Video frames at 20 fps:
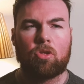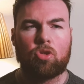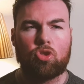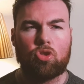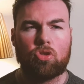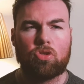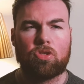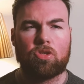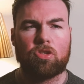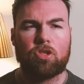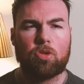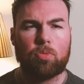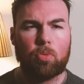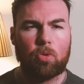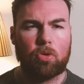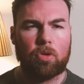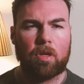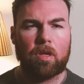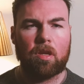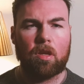Just as you
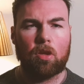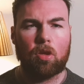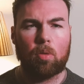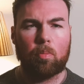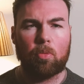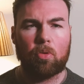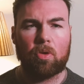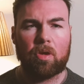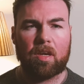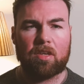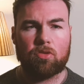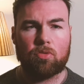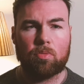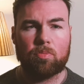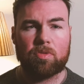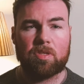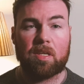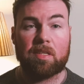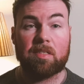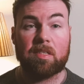would in a normal
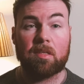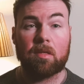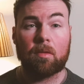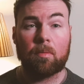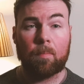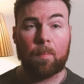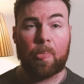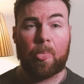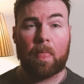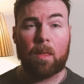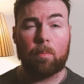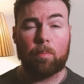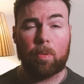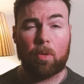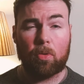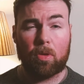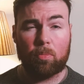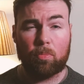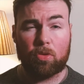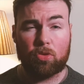classroom setting,
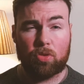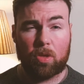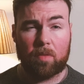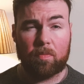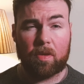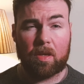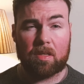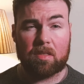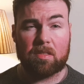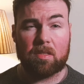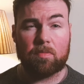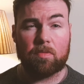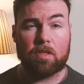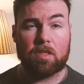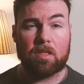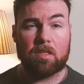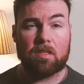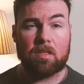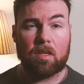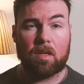build in retrieval
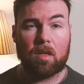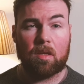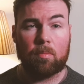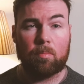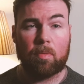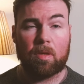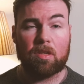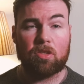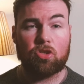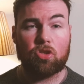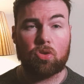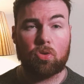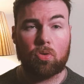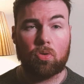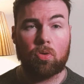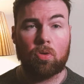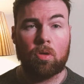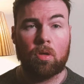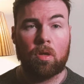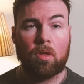activities and make
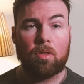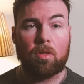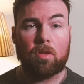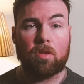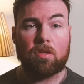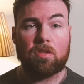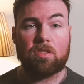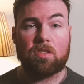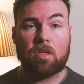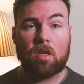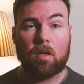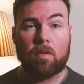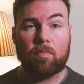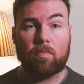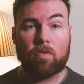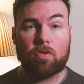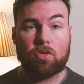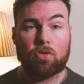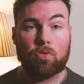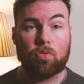sure that there's time
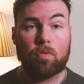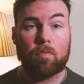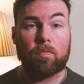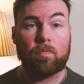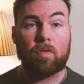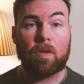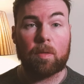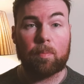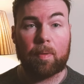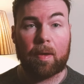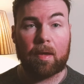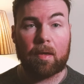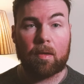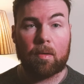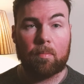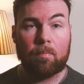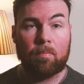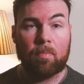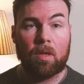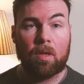for student feedback.
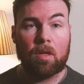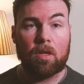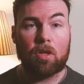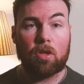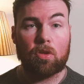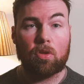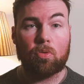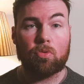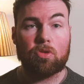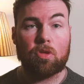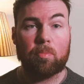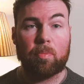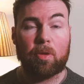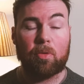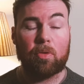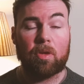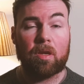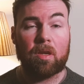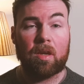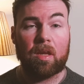You can also
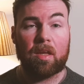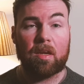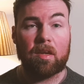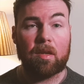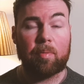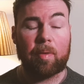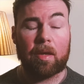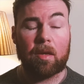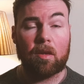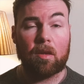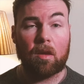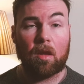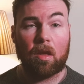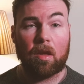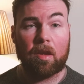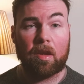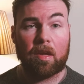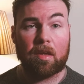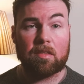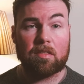build in independent
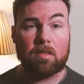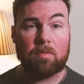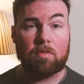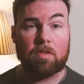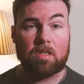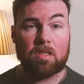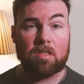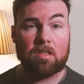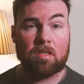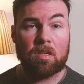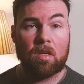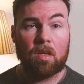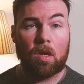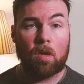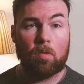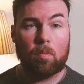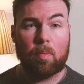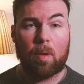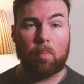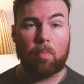learning activities.
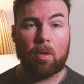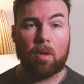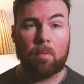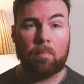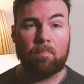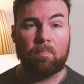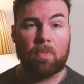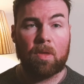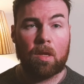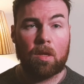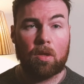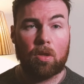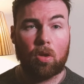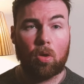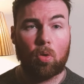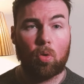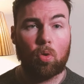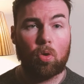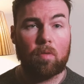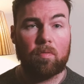And remember,
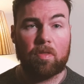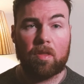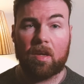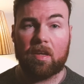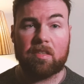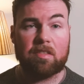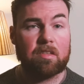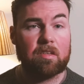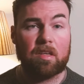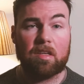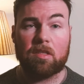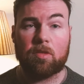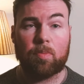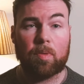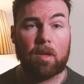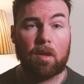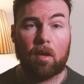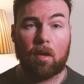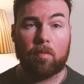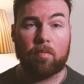not all of the lesson needs to
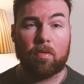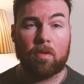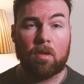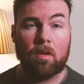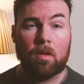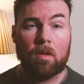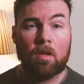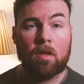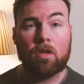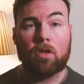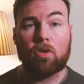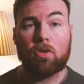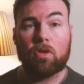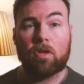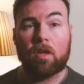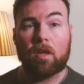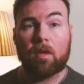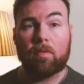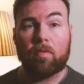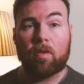be live. You could
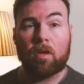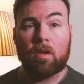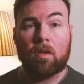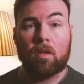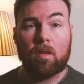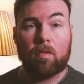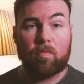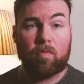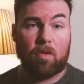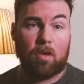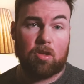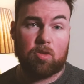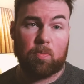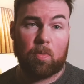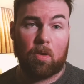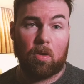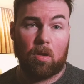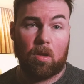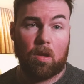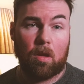deliver the first
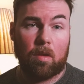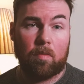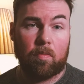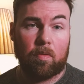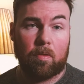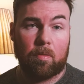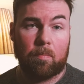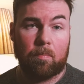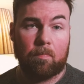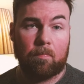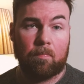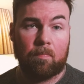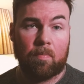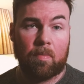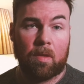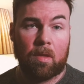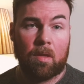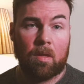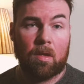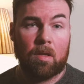part live,
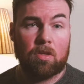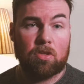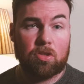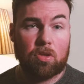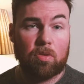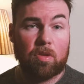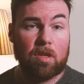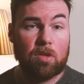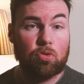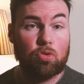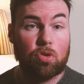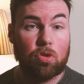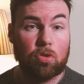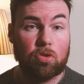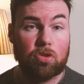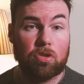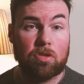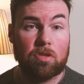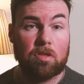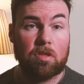so the
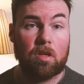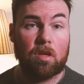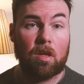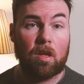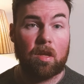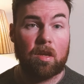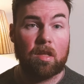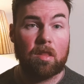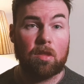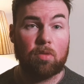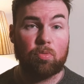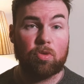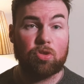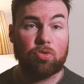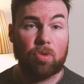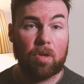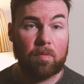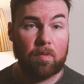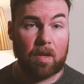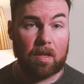introduction to the learning, the
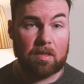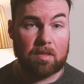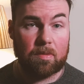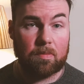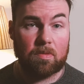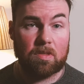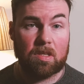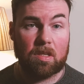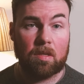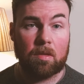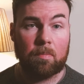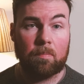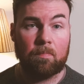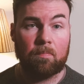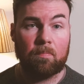retrieval activity.